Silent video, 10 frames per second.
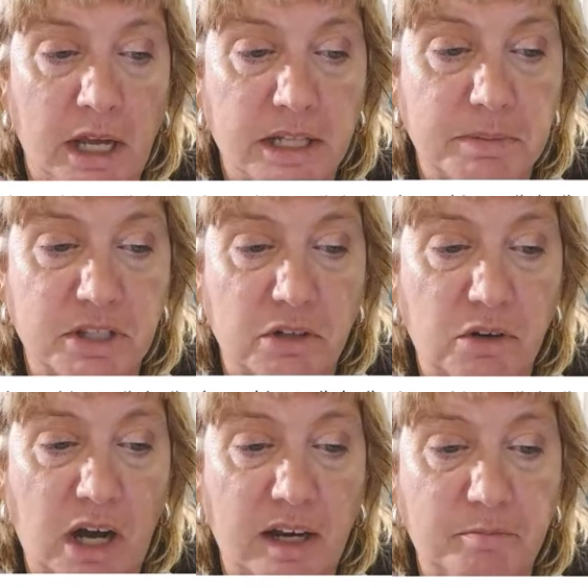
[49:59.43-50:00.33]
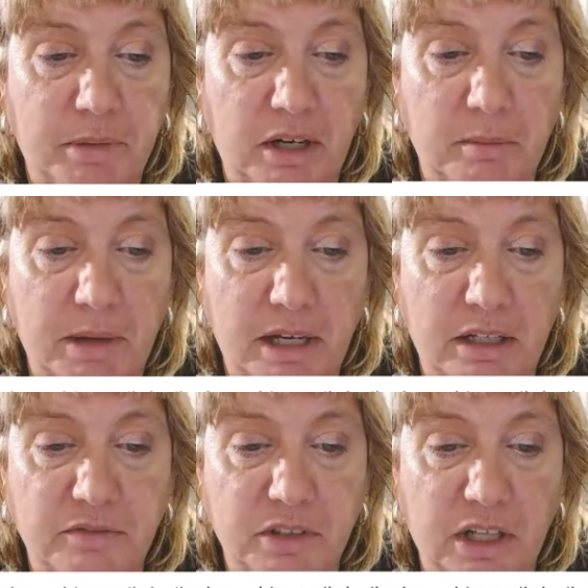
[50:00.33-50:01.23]
It's been so hot, I've barely made
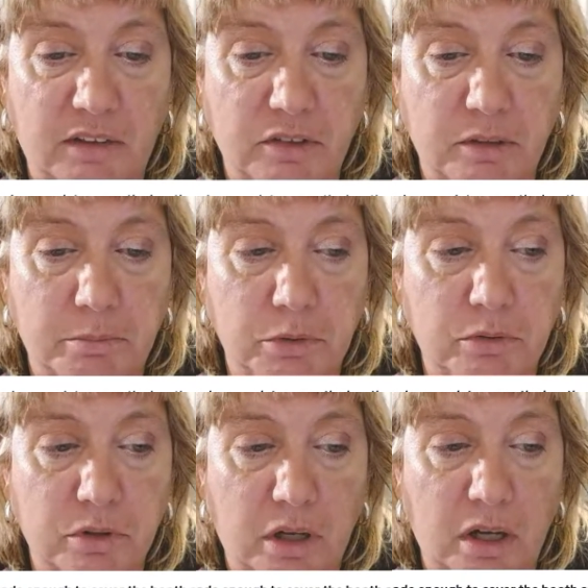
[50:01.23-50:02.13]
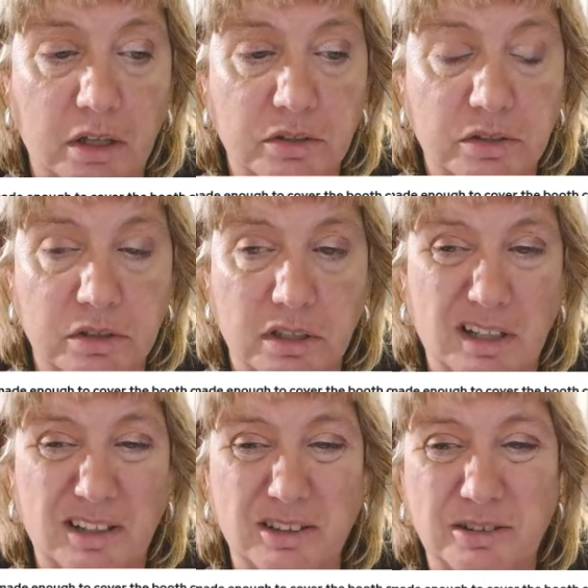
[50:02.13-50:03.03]
enough to cover the booth cost.
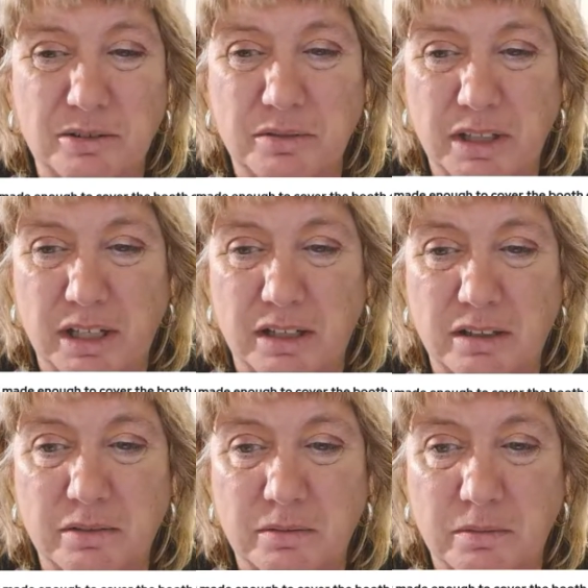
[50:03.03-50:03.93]
Oh, yeah.